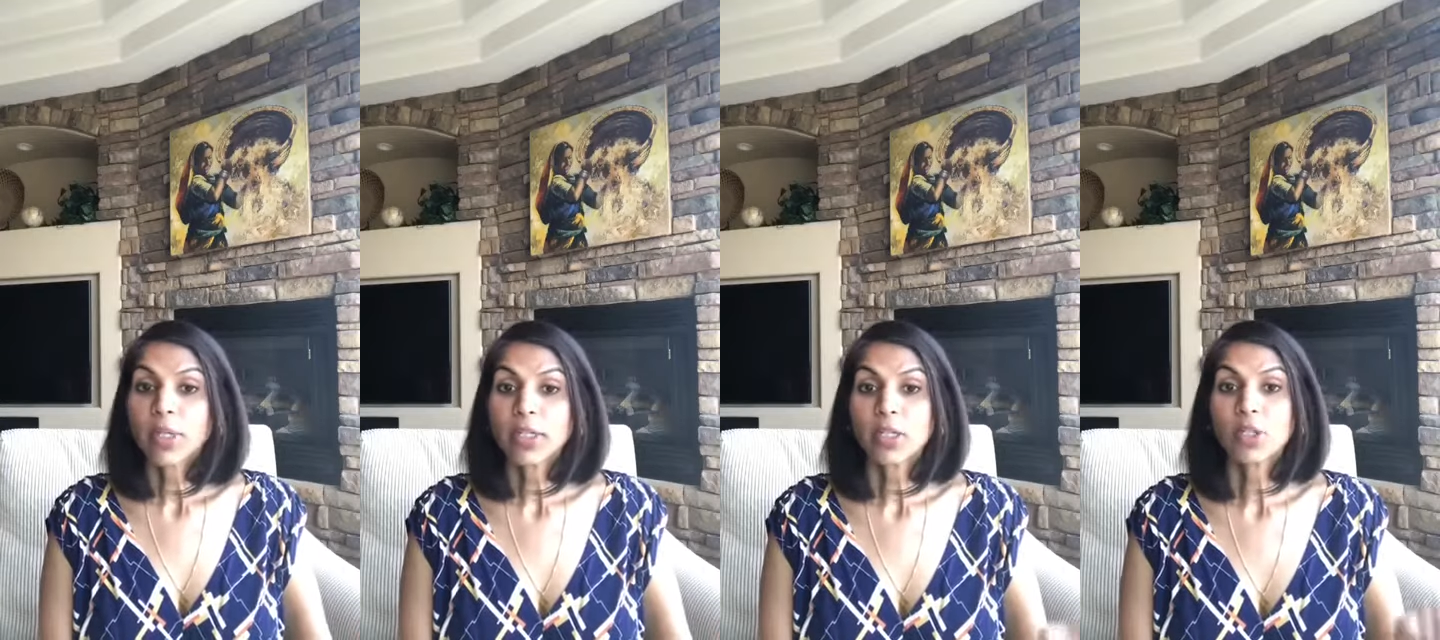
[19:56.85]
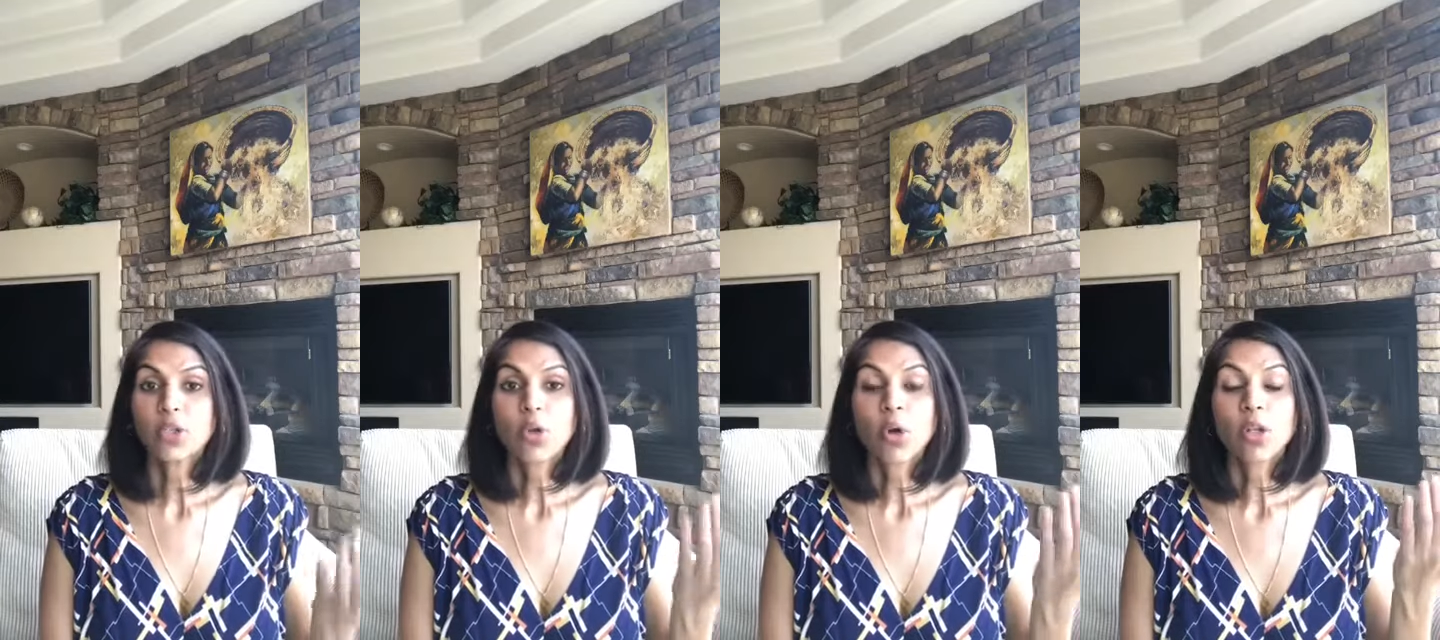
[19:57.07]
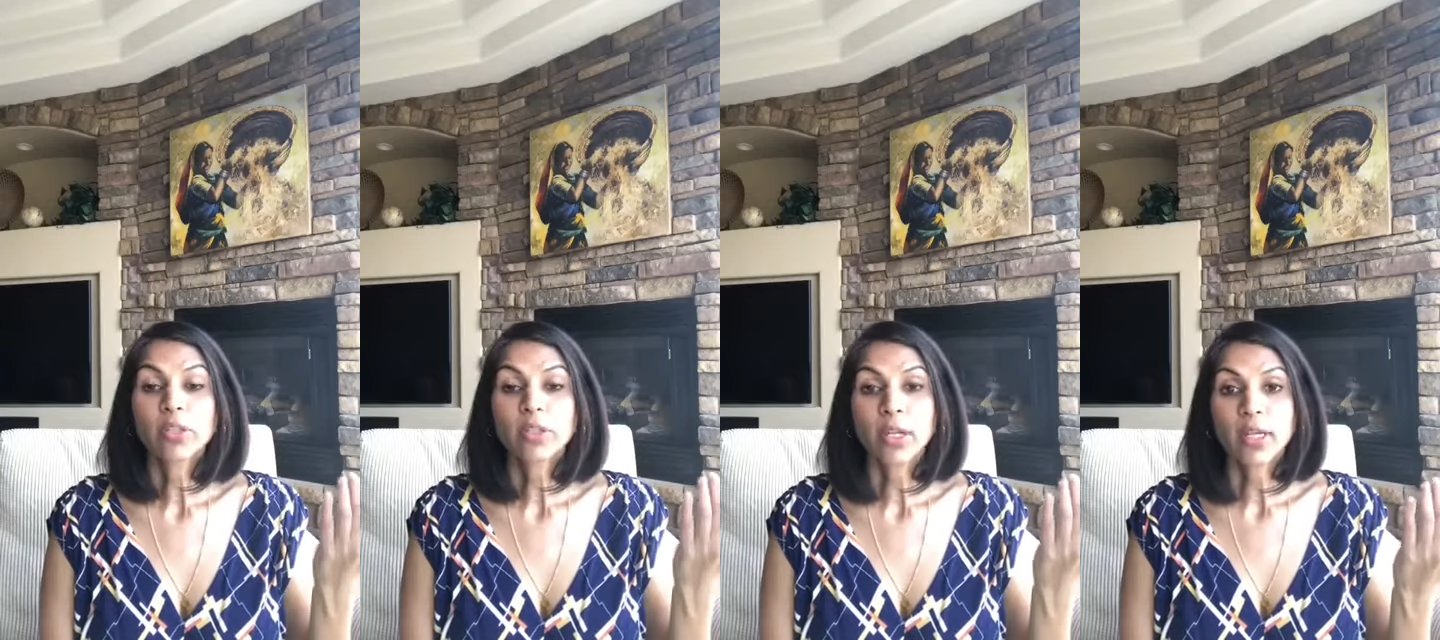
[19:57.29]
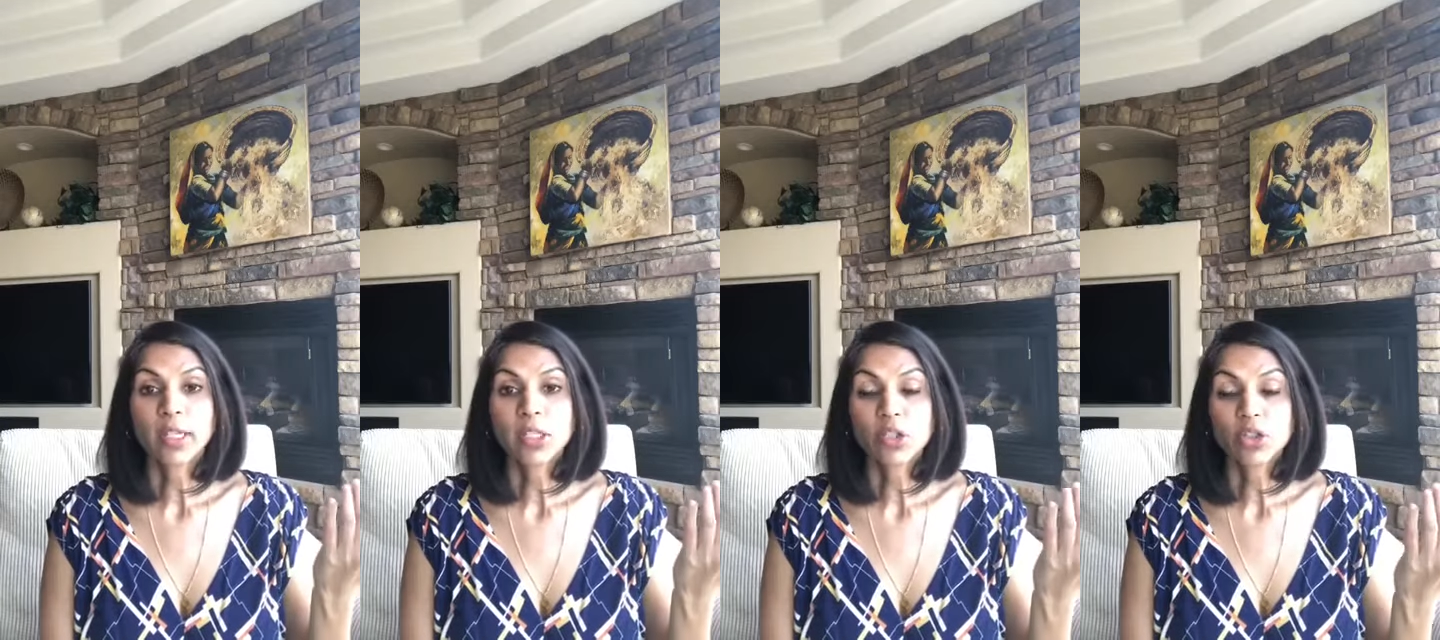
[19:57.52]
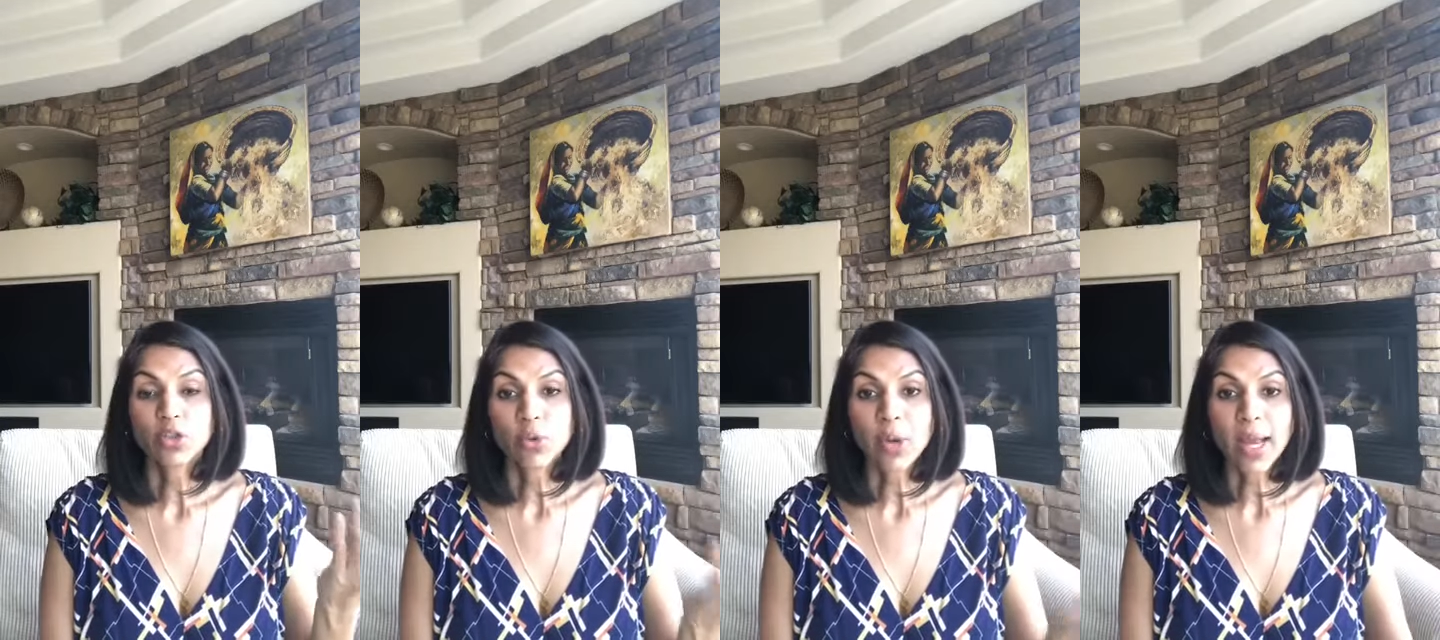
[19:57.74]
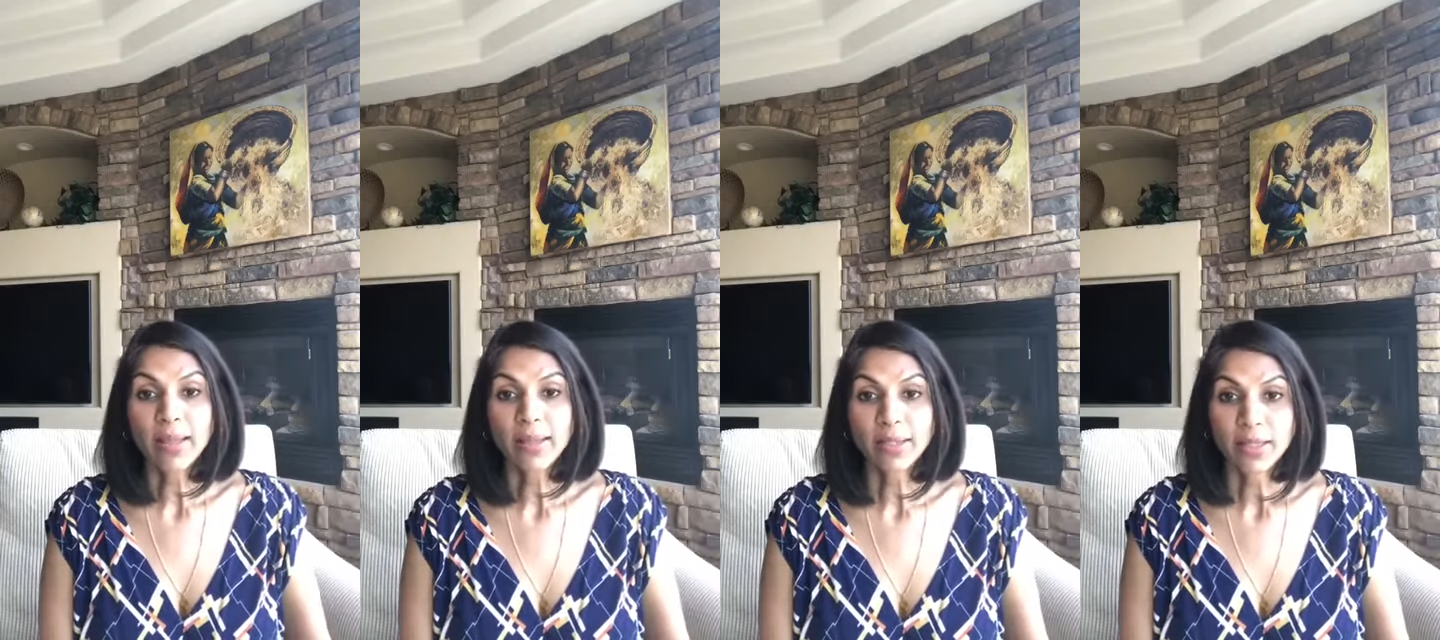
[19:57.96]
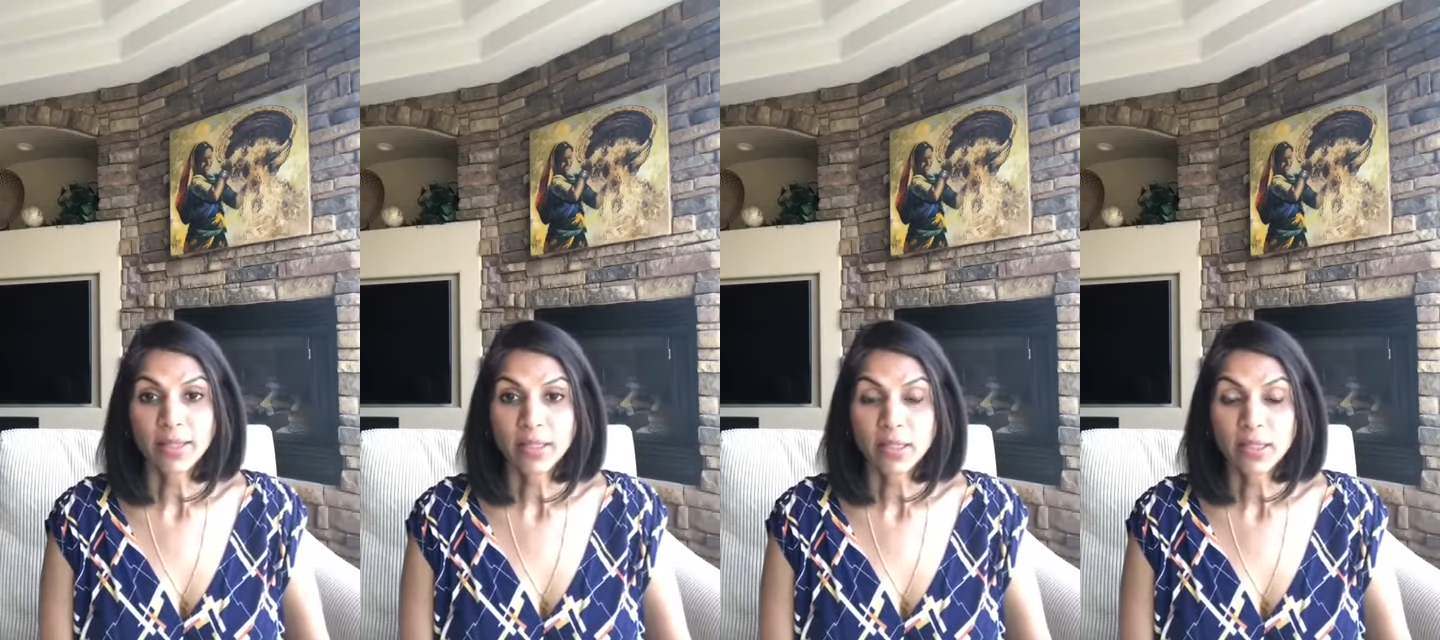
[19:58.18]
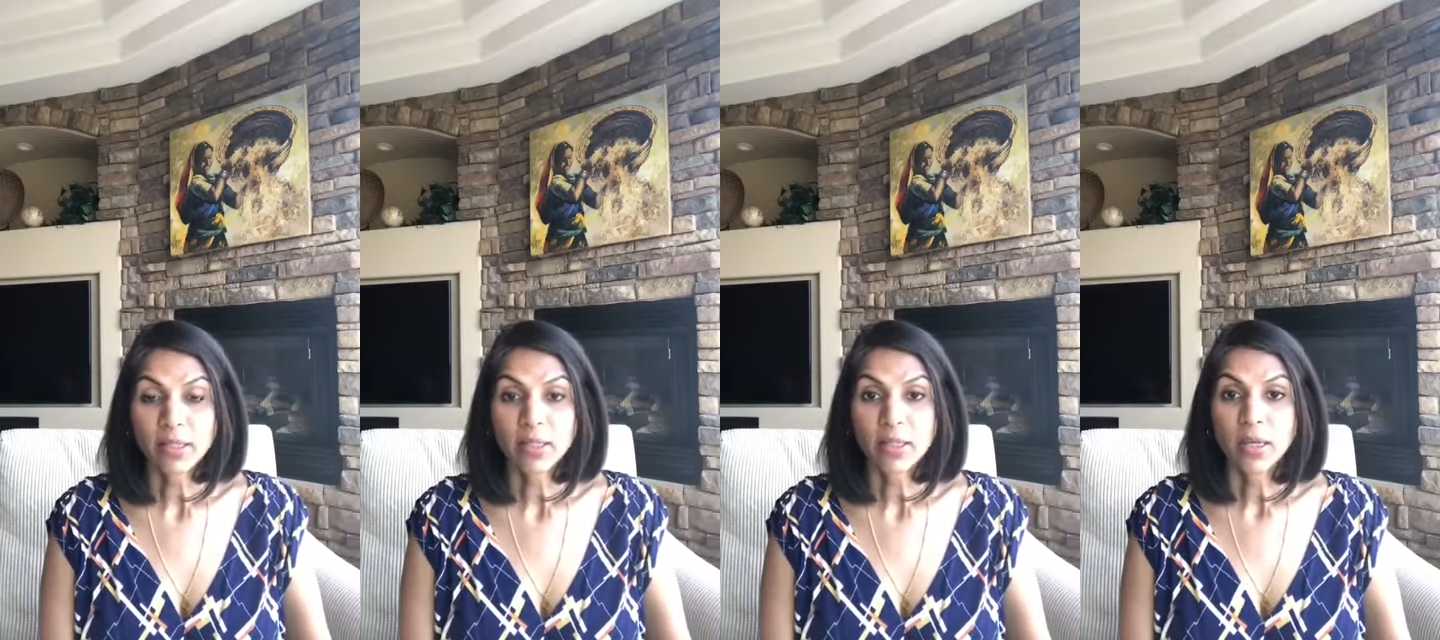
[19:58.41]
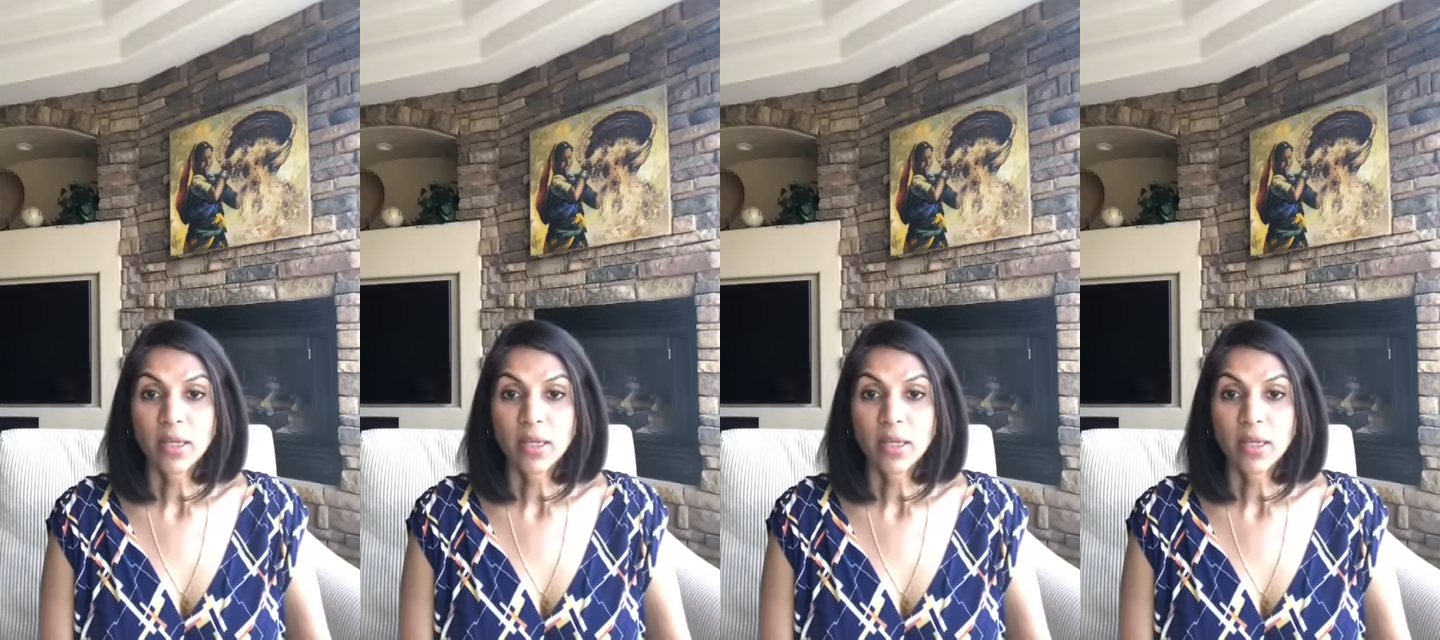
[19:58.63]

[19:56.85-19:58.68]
is called astragalus.